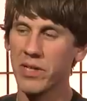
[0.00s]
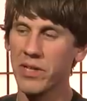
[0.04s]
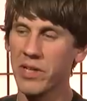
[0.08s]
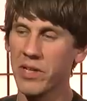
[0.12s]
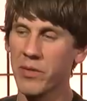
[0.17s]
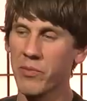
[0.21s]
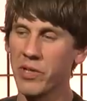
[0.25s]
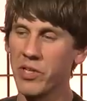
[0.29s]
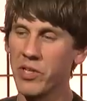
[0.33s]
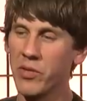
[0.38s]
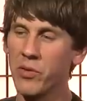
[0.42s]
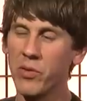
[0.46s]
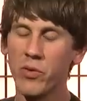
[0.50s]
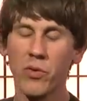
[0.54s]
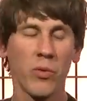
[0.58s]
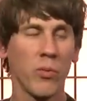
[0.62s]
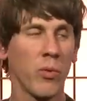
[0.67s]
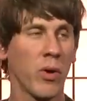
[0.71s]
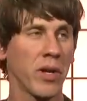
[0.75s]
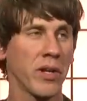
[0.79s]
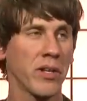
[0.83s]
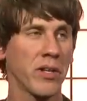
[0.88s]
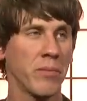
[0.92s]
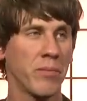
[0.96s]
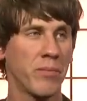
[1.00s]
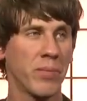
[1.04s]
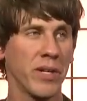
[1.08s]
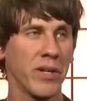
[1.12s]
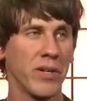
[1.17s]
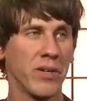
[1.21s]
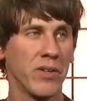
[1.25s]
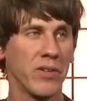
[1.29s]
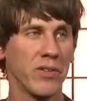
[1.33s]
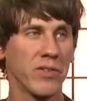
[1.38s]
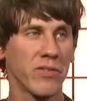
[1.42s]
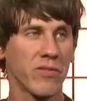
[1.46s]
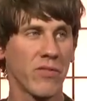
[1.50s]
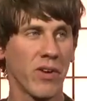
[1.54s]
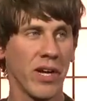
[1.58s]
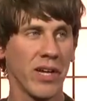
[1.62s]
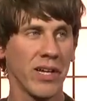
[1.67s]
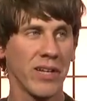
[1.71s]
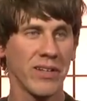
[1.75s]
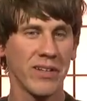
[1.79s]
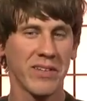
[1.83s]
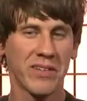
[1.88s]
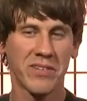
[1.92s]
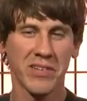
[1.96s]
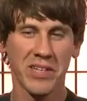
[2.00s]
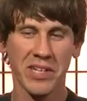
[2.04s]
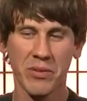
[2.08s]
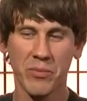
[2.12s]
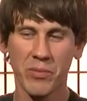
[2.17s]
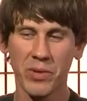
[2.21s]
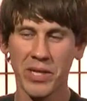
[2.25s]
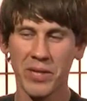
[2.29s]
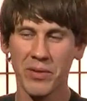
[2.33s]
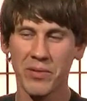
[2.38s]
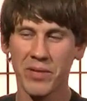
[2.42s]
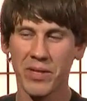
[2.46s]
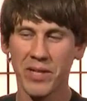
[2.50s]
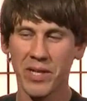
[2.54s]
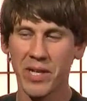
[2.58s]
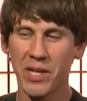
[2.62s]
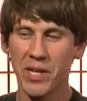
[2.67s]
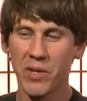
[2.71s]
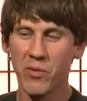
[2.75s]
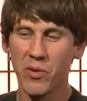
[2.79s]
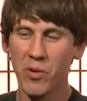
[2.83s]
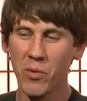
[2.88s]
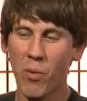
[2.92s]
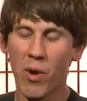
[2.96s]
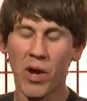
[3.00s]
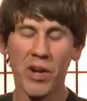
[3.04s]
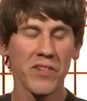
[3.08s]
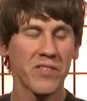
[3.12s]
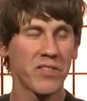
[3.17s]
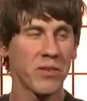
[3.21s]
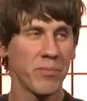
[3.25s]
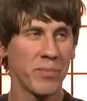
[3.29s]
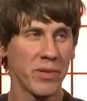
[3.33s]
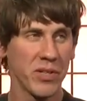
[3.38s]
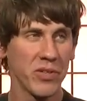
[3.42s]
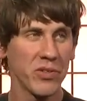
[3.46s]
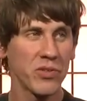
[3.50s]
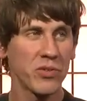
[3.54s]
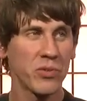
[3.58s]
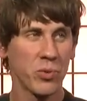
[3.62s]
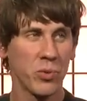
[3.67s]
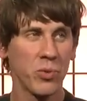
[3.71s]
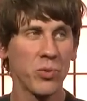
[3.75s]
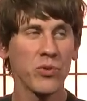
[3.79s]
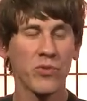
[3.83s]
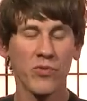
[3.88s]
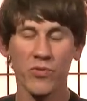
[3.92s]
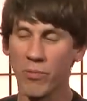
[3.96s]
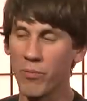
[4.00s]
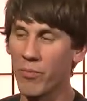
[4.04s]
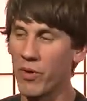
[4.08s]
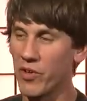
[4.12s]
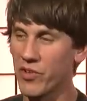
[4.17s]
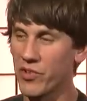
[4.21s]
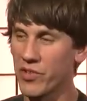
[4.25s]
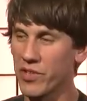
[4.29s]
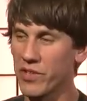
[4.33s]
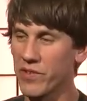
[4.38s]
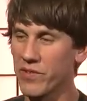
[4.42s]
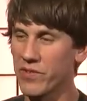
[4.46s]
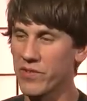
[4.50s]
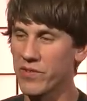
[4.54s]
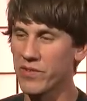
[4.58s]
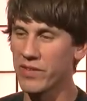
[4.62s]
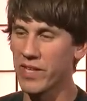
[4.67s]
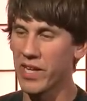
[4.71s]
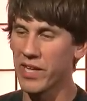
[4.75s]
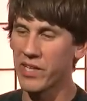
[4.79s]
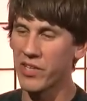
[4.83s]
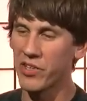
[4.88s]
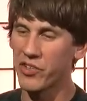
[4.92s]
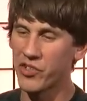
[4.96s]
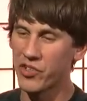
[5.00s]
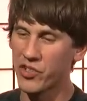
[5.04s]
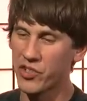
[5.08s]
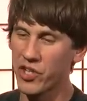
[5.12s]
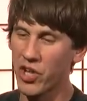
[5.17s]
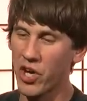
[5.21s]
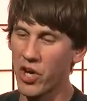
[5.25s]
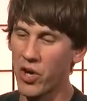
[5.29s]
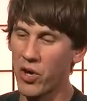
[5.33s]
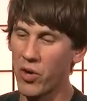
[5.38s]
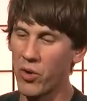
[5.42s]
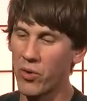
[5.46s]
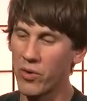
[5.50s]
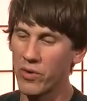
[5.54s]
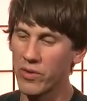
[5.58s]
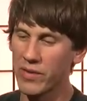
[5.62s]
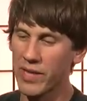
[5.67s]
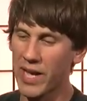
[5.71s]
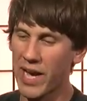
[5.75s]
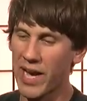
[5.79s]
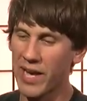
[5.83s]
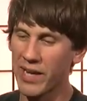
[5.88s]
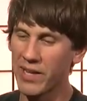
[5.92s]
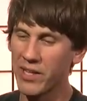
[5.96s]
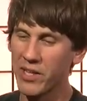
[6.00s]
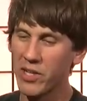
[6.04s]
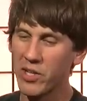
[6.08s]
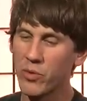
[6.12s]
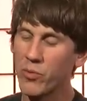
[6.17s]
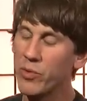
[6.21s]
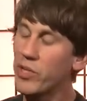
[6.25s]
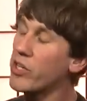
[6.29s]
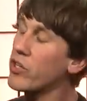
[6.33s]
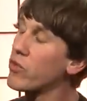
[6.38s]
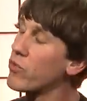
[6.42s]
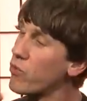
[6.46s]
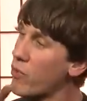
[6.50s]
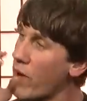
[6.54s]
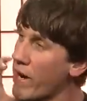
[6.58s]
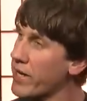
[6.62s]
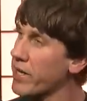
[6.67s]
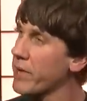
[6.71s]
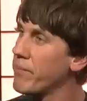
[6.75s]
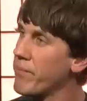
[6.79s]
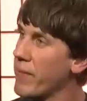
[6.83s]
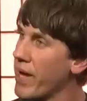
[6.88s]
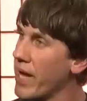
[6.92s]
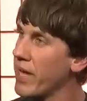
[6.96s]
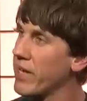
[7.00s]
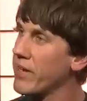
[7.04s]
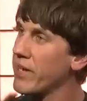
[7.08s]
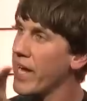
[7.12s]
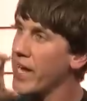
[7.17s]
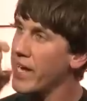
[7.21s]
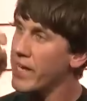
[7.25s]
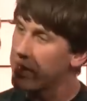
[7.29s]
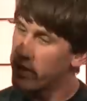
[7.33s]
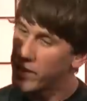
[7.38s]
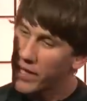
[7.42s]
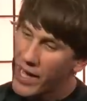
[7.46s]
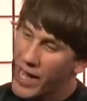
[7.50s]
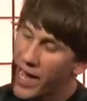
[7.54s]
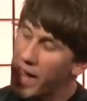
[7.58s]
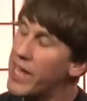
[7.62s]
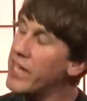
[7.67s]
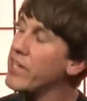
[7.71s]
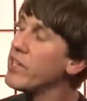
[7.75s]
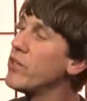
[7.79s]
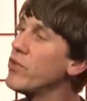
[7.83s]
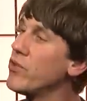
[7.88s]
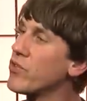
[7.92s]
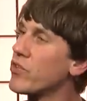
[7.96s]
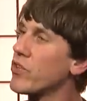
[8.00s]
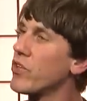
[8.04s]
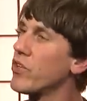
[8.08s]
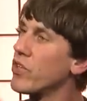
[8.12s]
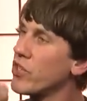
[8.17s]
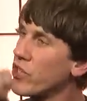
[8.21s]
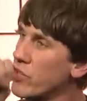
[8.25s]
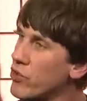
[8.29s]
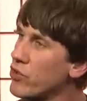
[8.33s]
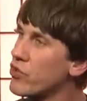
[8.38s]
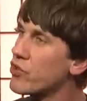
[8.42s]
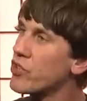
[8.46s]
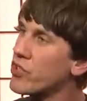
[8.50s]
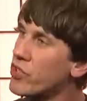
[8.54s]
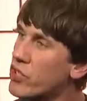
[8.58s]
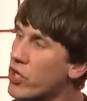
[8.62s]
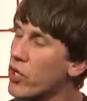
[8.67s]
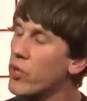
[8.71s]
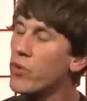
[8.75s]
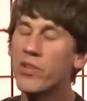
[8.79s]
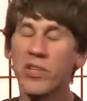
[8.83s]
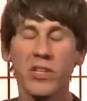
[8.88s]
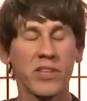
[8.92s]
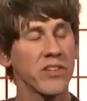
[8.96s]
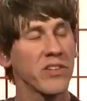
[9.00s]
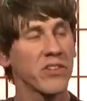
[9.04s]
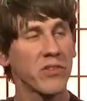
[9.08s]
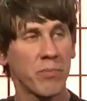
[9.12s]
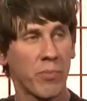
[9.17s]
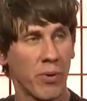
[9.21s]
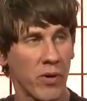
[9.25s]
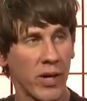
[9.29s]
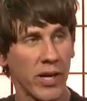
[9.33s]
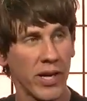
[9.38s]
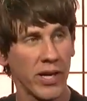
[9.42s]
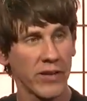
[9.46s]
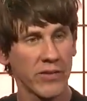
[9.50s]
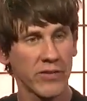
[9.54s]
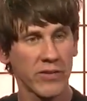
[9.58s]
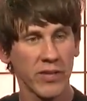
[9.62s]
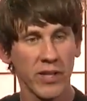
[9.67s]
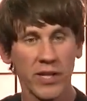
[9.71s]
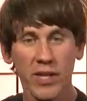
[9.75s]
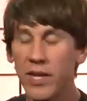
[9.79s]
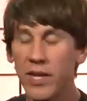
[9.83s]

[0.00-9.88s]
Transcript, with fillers: like, we knew what we wanted to build, right? It's like we we wanted to build tools for merchants that could show that we could recommend, hey, hey user, you should go to this place,